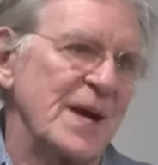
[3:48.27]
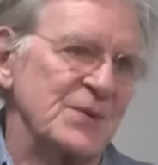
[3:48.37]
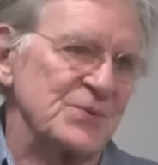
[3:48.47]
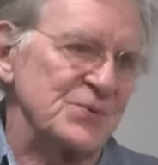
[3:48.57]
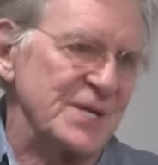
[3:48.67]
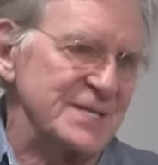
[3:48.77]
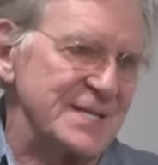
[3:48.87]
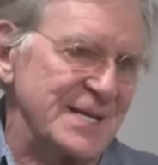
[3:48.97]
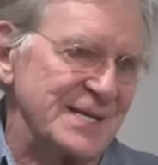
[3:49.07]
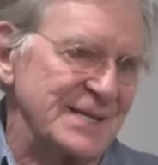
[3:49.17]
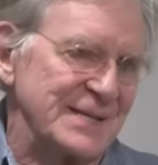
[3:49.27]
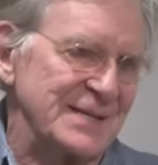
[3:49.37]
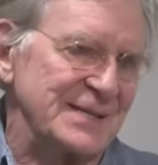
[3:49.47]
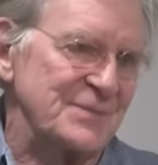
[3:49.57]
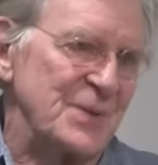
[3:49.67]
pattern transcending
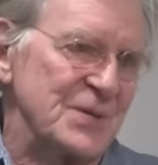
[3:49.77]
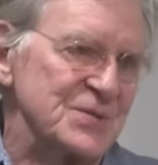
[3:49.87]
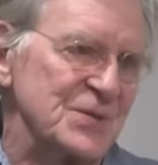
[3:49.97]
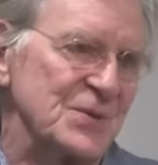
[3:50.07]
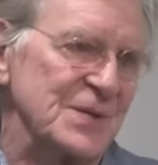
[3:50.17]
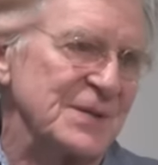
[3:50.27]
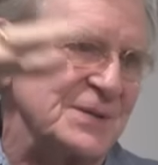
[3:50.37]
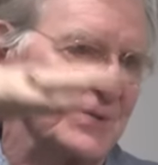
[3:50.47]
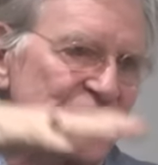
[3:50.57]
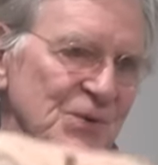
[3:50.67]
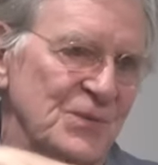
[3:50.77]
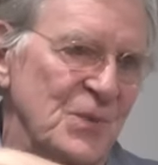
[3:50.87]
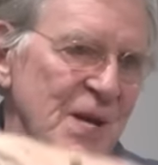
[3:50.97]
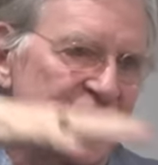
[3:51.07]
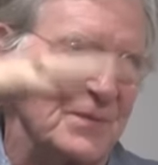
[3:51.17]
in a Parsonian sort
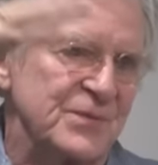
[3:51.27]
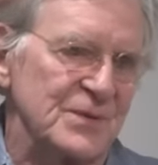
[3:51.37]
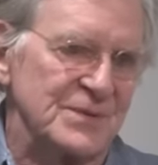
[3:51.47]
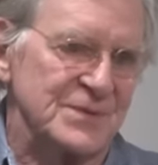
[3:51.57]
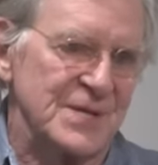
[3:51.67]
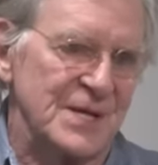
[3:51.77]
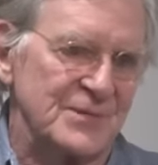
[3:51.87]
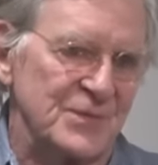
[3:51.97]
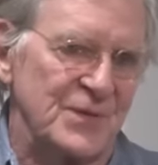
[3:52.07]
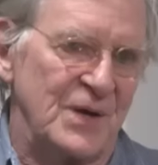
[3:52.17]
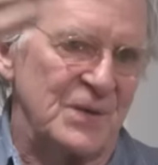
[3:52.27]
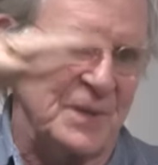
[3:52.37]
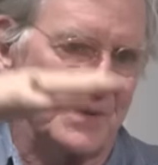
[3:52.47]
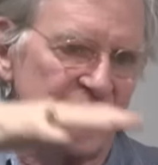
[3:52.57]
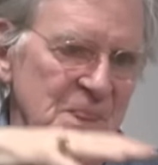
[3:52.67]
of way, if you understand, if you follow
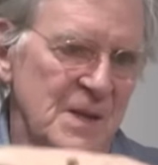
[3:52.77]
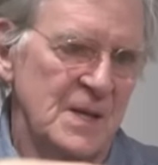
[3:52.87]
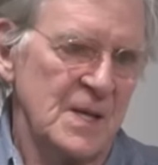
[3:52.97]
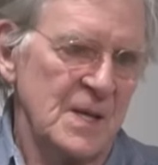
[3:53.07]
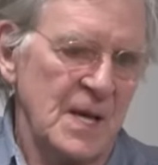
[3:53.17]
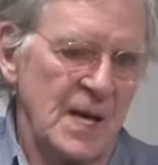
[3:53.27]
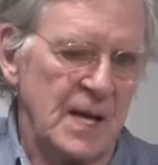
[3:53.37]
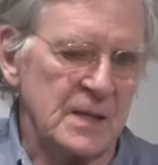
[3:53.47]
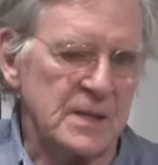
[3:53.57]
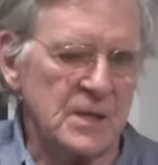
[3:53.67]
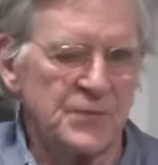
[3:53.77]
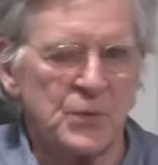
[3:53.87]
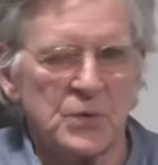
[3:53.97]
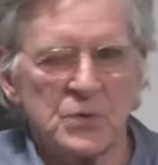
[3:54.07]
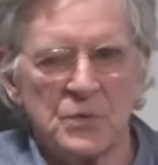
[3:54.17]
me. And
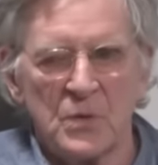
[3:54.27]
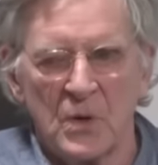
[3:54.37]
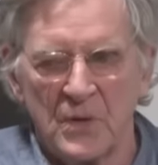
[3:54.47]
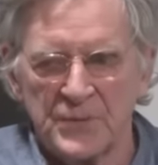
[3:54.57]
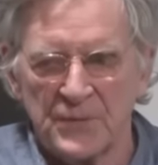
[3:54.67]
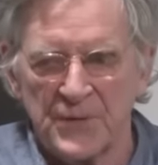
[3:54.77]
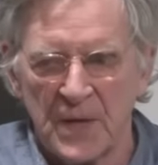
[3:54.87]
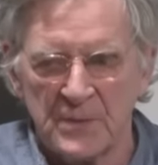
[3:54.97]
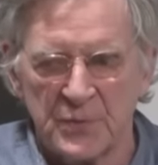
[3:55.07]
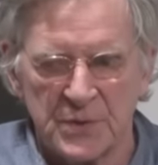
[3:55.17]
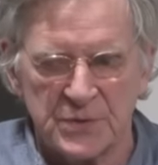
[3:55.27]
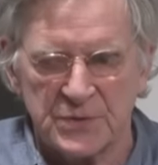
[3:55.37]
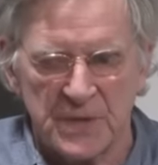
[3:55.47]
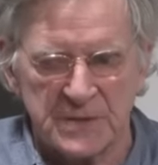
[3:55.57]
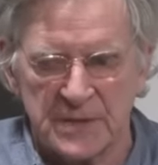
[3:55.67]
therefore, you often find
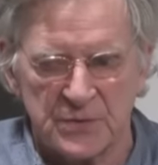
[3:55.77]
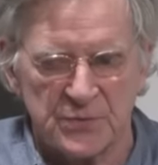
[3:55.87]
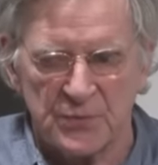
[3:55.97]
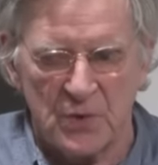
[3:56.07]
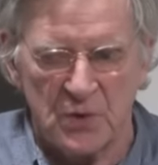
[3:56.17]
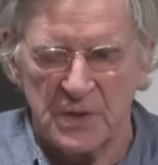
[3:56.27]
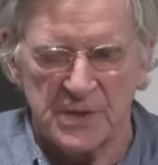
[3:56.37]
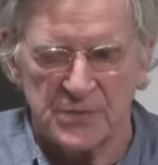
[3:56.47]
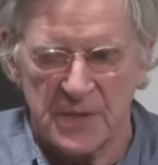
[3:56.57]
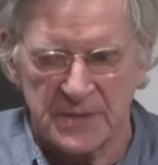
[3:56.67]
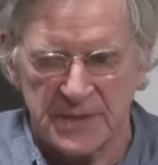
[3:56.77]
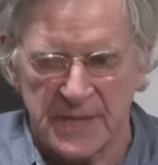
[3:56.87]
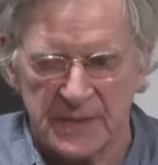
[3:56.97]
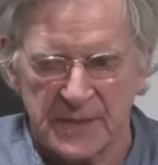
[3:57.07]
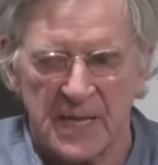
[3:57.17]
Buddhist translators wrongly
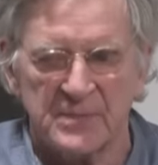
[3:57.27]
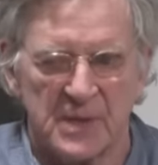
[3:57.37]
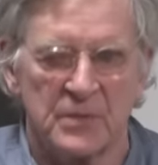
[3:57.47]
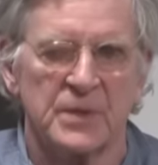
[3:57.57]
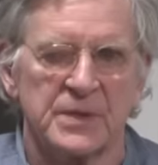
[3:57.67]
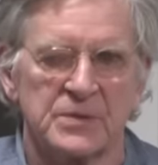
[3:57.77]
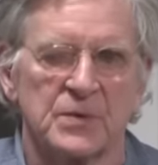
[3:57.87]
translating dharma when they're